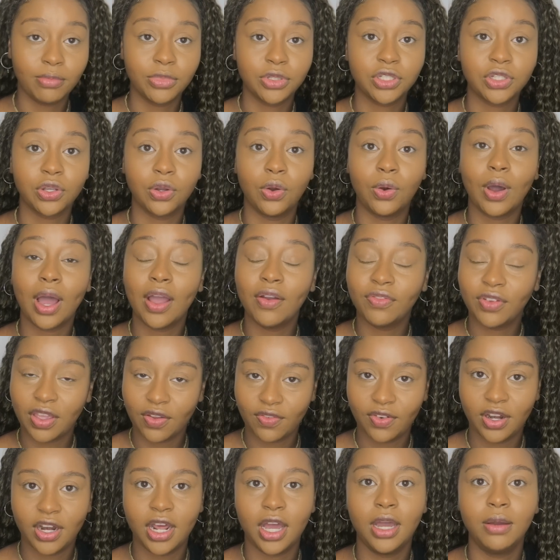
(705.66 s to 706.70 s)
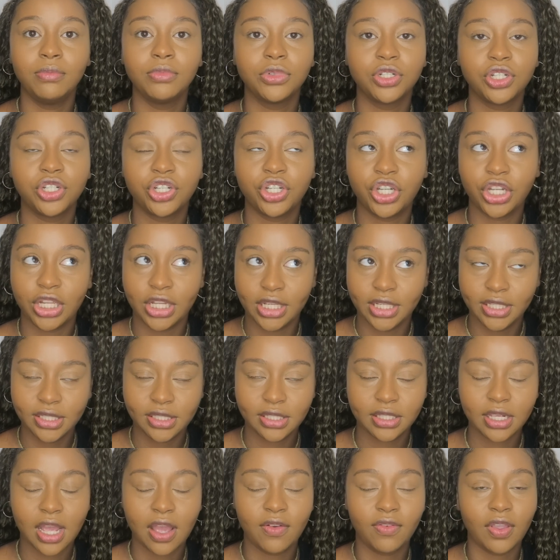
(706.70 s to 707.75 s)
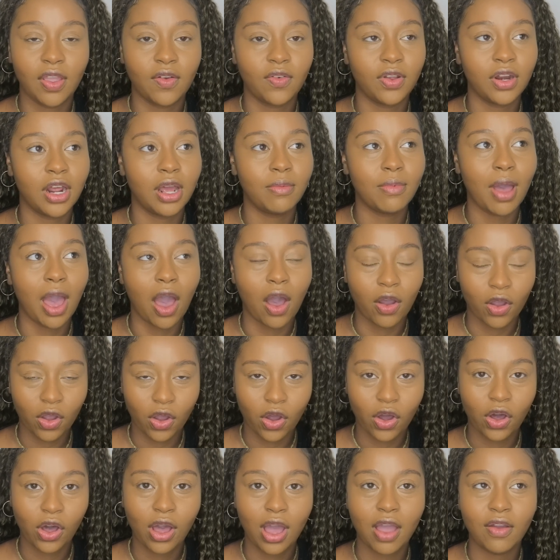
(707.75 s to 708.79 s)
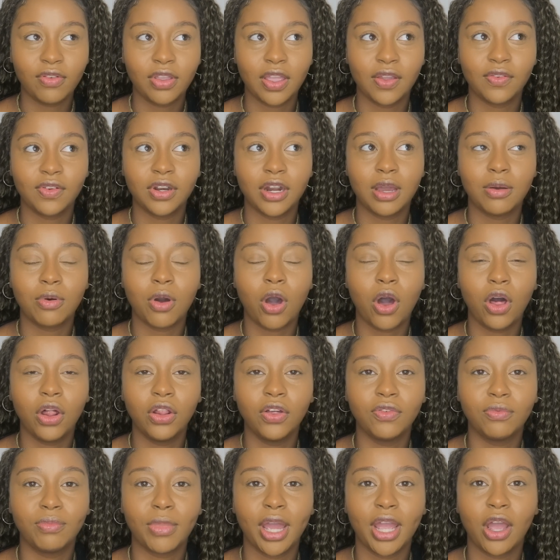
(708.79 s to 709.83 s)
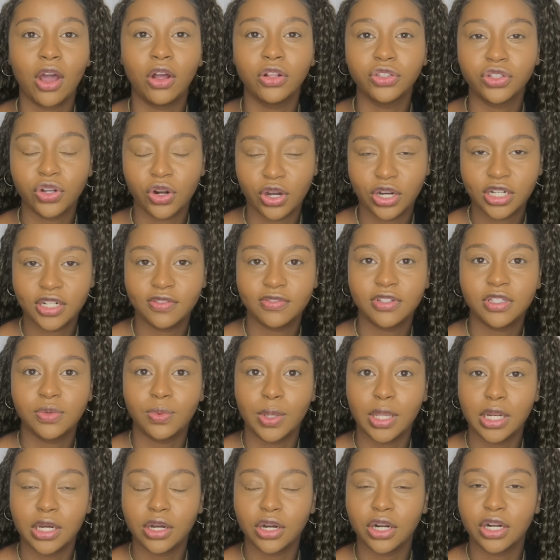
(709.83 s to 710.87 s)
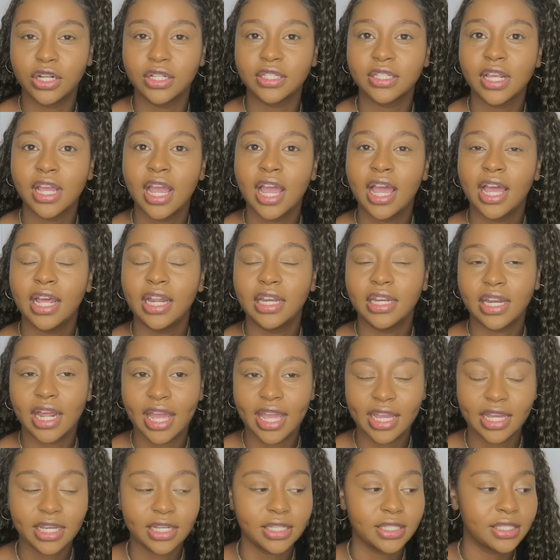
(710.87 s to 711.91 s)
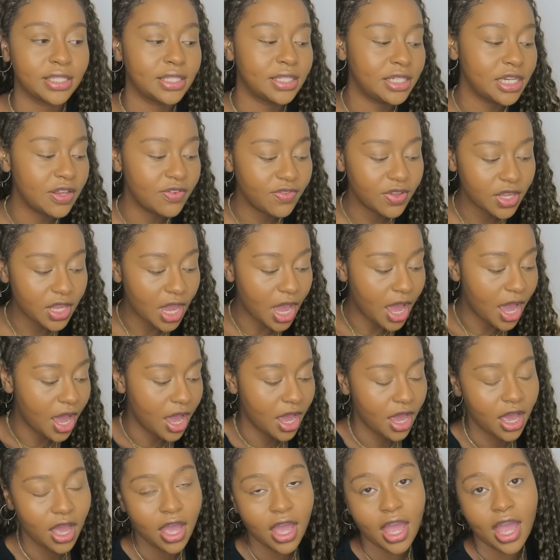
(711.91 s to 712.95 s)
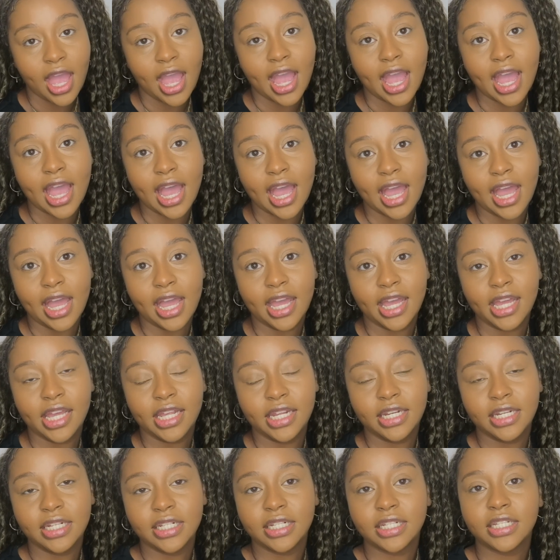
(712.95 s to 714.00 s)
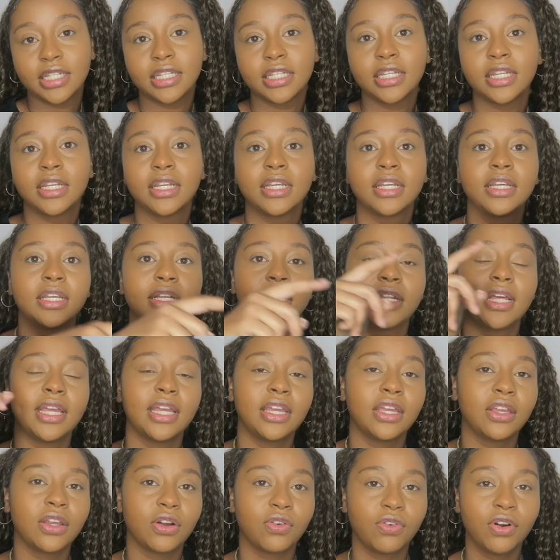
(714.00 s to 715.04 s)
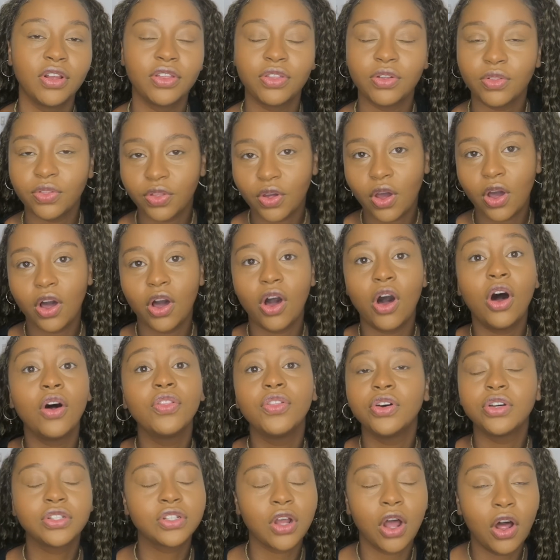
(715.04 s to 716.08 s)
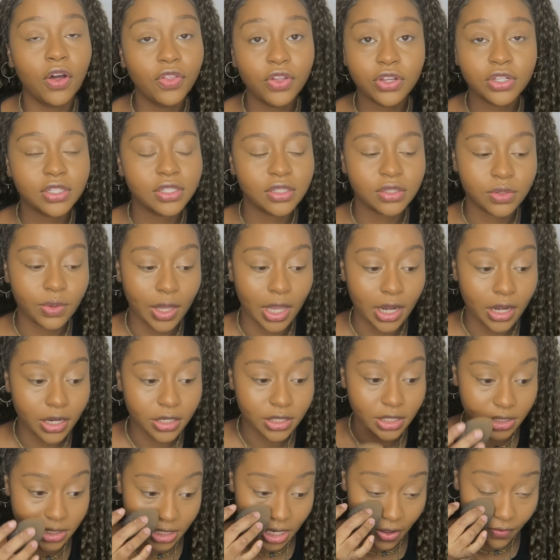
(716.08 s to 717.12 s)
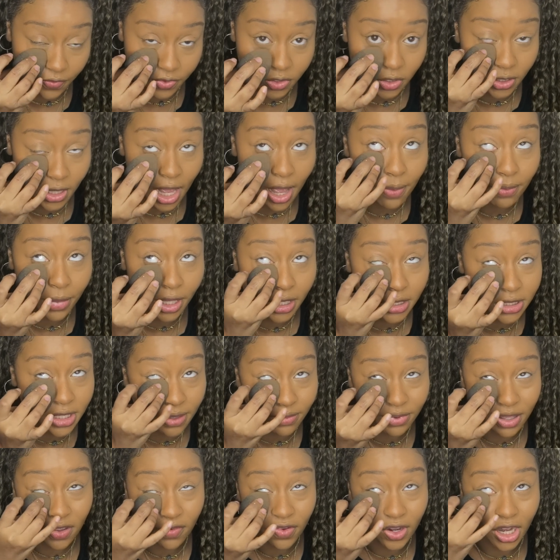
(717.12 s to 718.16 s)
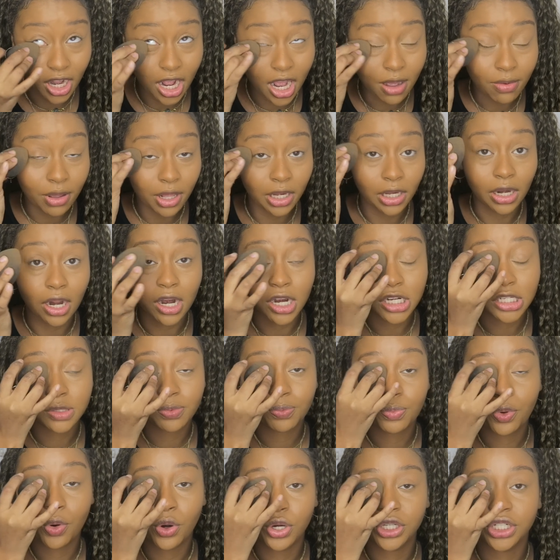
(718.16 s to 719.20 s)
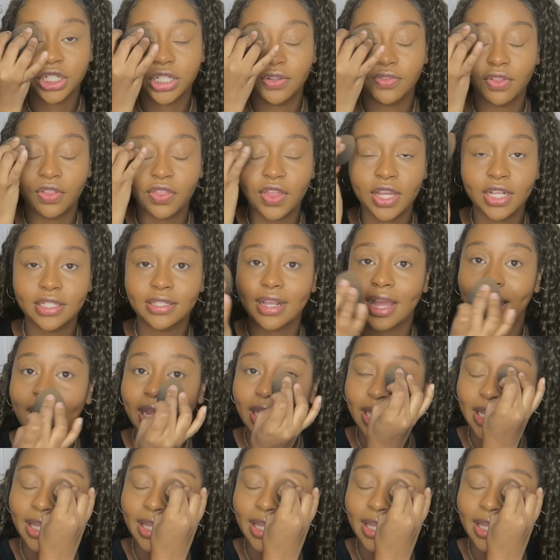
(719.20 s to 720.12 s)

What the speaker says: So I've given up cheese, I've given up alcohol, I've given up all of my alternative sweeteners like stevia and like erythritol, all those sweeteners and stuff. So that means I'm giving up a large portion of the things that I